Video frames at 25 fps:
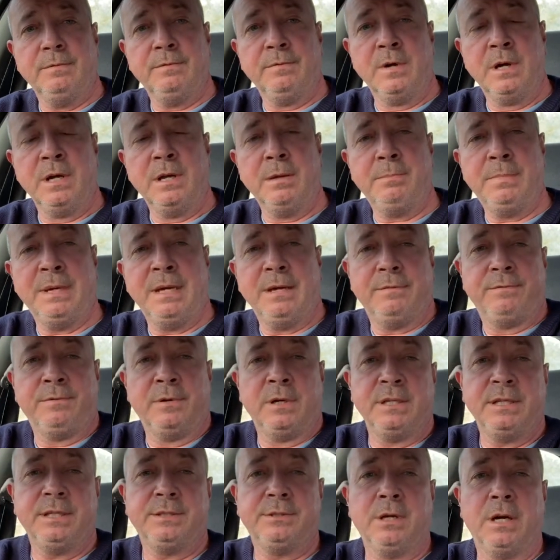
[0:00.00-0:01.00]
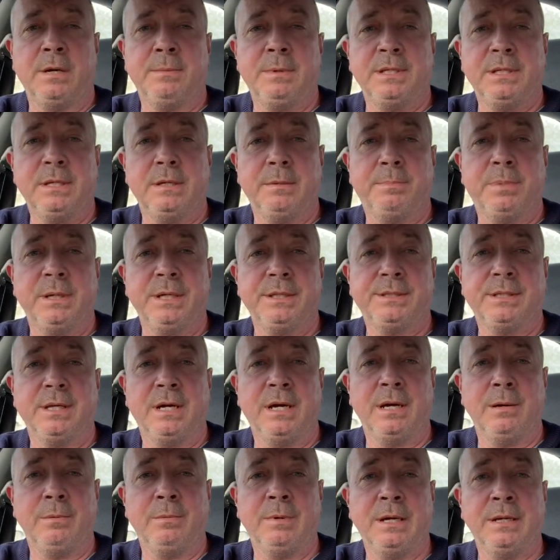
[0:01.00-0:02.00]
About finally time I did a Pizza
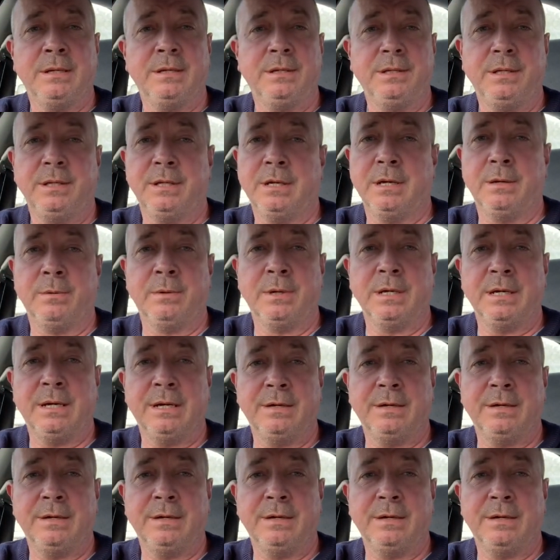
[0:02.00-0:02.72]
Hut one, and you know what,